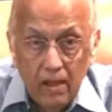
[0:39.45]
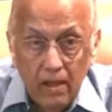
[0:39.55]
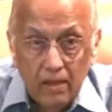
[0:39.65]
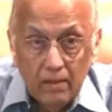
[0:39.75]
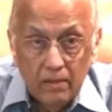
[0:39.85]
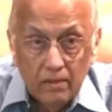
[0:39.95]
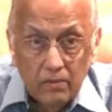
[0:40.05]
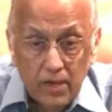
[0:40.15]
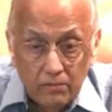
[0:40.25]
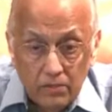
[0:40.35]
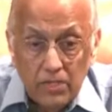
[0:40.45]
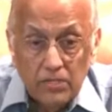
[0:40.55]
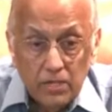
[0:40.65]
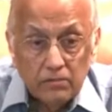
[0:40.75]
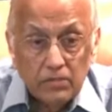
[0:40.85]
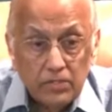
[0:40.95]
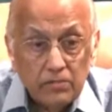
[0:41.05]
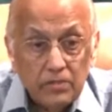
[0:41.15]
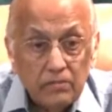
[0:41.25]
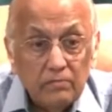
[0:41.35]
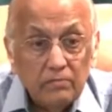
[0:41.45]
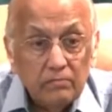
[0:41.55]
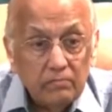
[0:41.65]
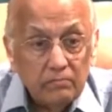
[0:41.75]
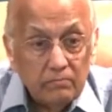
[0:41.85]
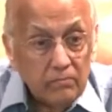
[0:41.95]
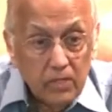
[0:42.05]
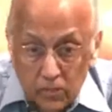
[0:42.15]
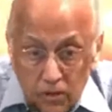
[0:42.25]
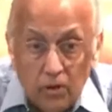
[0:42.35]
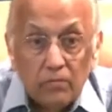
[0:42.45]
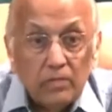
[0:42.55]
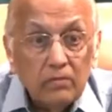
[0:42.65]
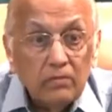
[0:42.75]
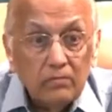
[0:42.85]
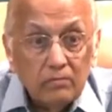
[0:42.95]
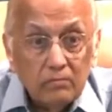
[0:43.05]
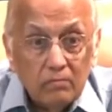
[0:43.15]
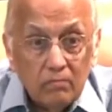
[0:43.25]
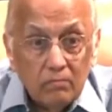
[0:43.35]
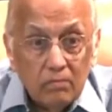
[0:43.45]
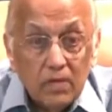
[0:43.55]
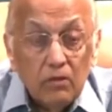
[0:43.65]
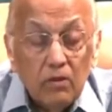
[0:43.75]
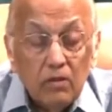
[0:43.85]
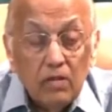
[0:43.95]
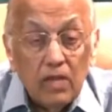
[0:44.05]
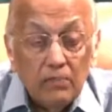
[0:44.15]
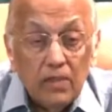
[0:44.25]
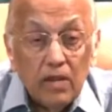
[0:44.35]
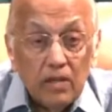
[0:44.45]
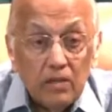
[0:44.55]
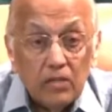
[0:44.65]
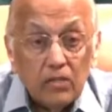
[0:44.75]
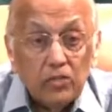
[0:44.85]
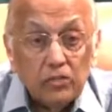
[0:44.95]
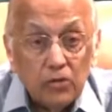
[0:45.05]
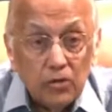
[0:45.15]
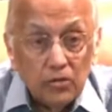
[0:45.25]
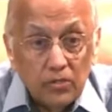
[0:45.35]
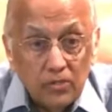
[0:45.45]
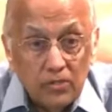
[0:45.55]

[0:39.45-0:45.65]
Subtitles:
And we have to teach our children it's normal, but you've got to keep that under control